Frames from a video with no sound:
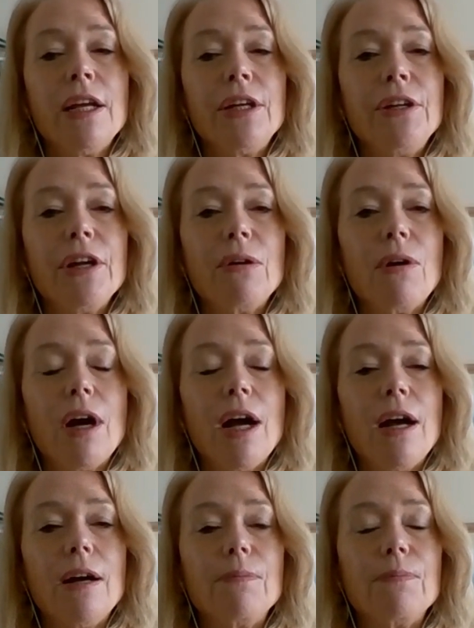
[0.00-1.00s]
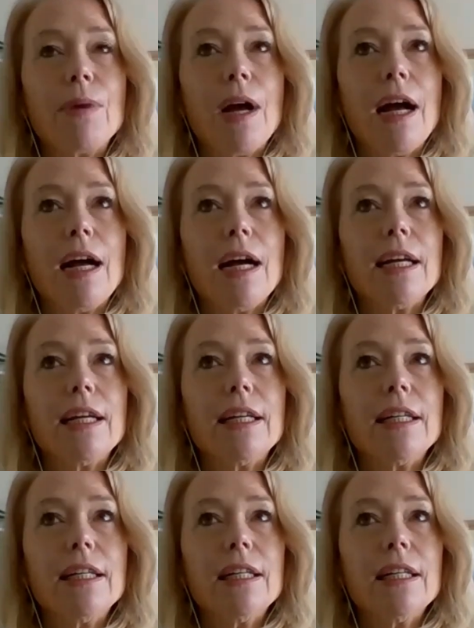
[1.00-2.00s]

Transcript: You know, um, I